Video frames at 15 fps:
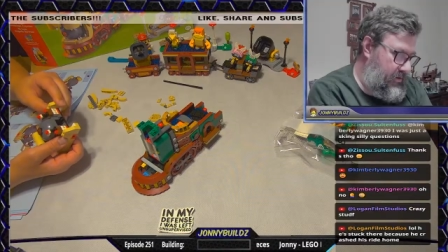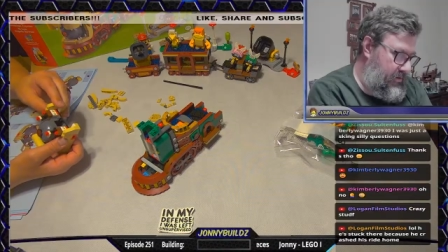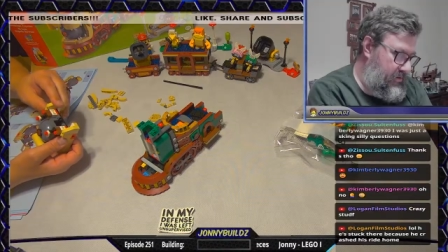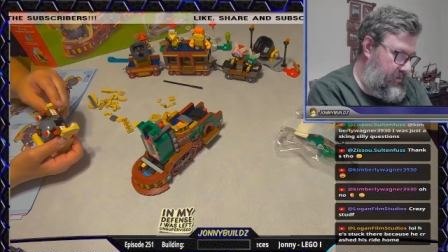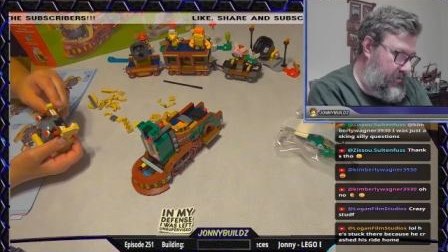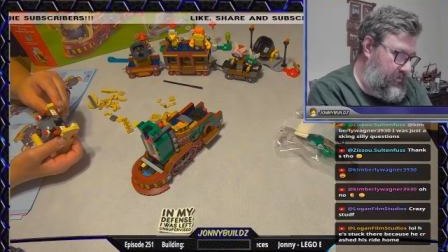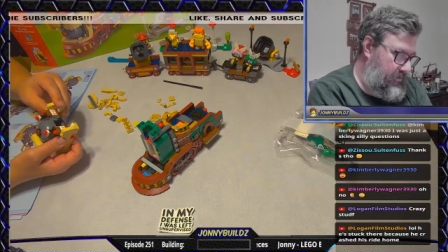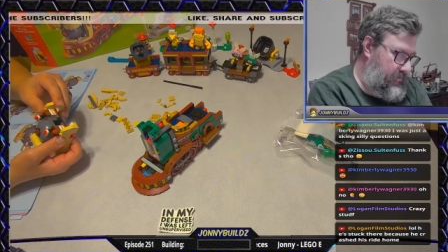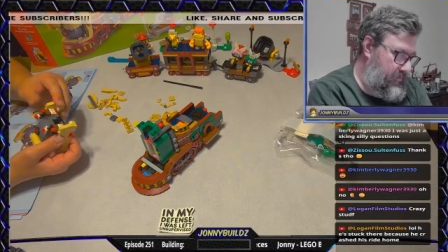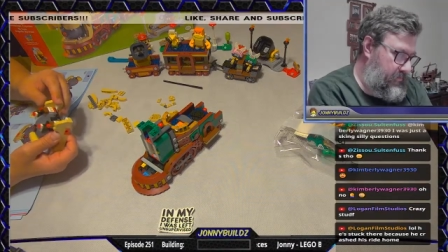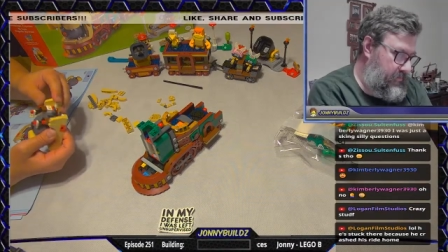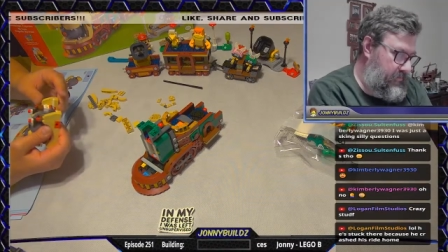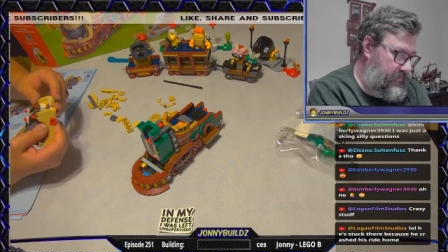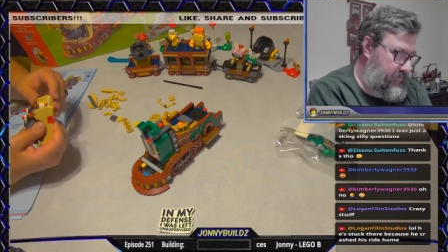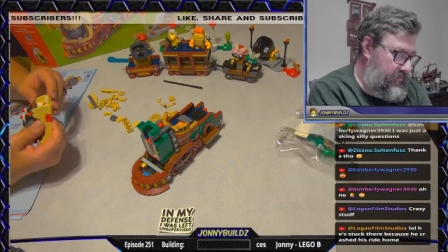So
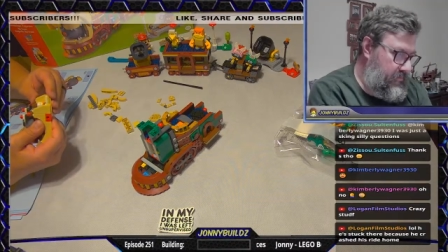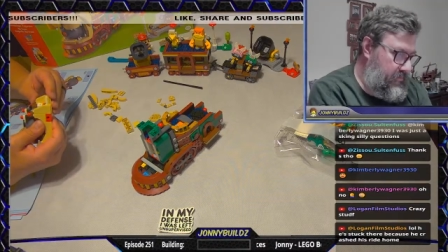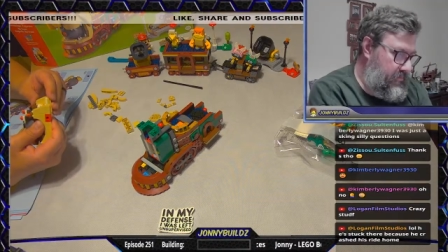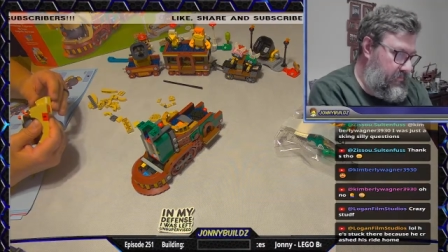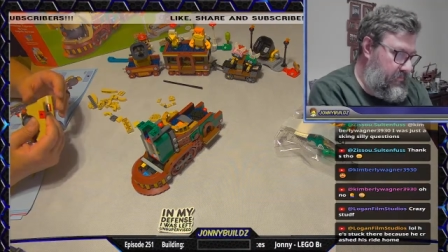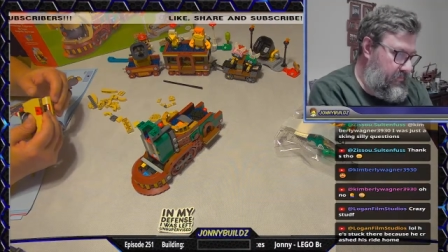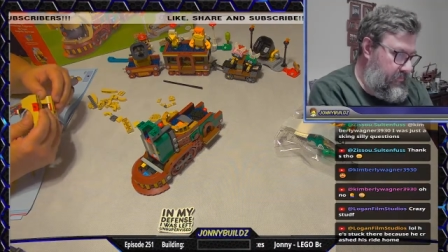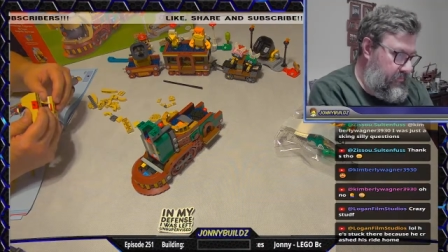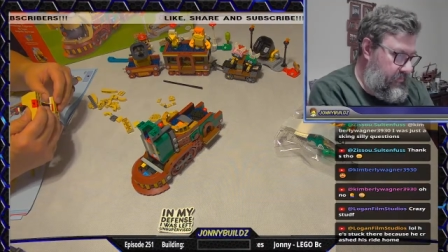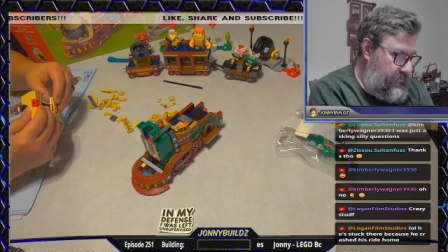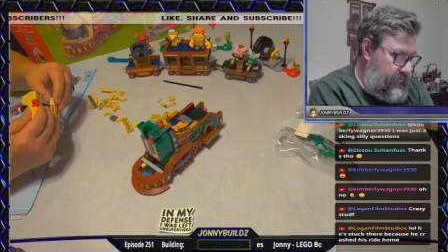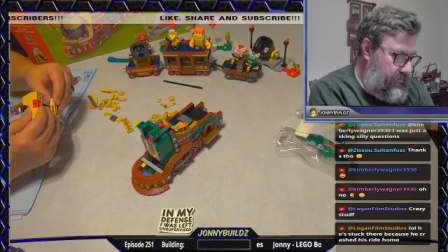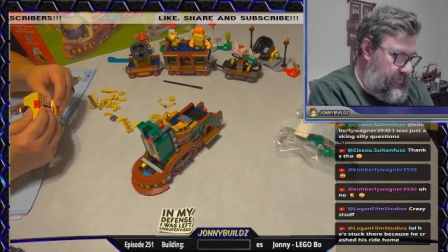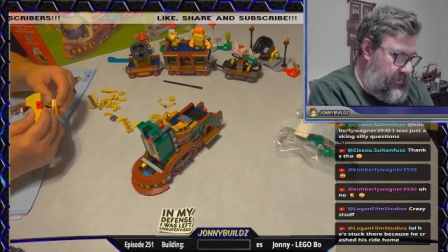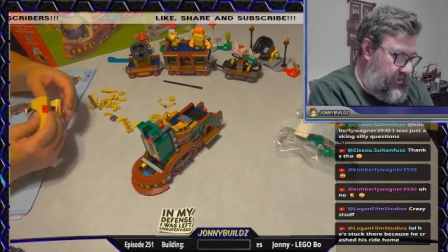
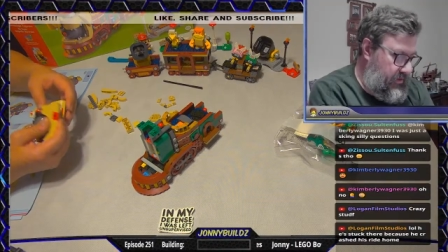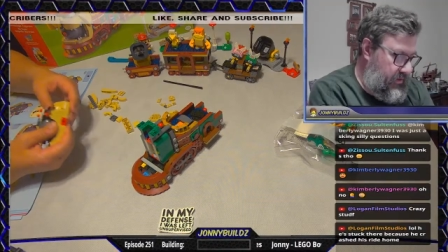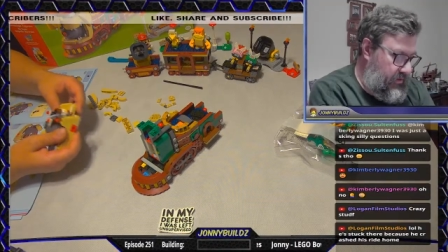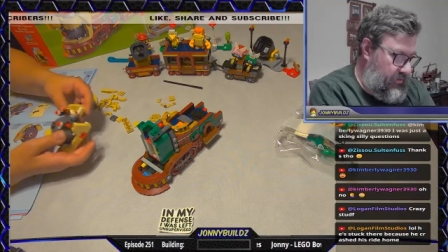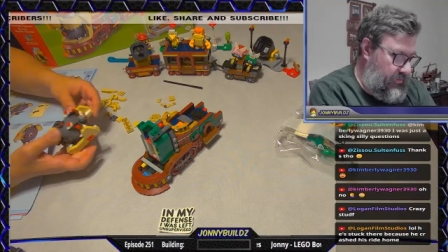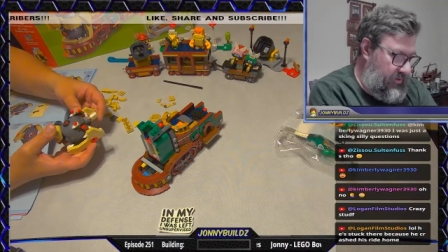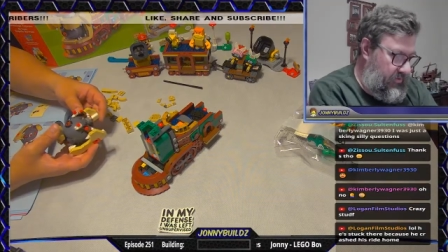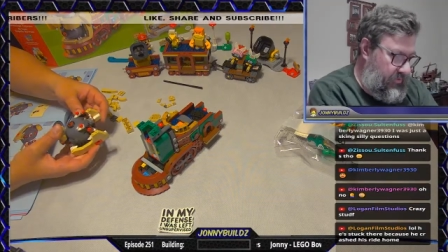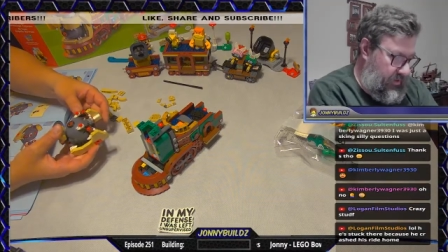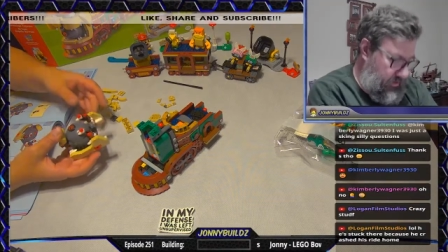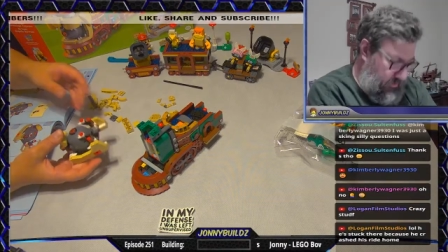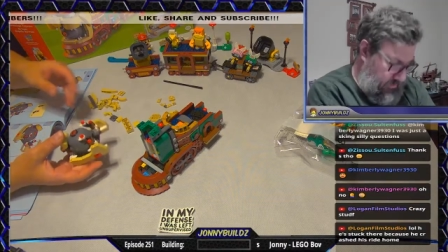I think it'll be fun.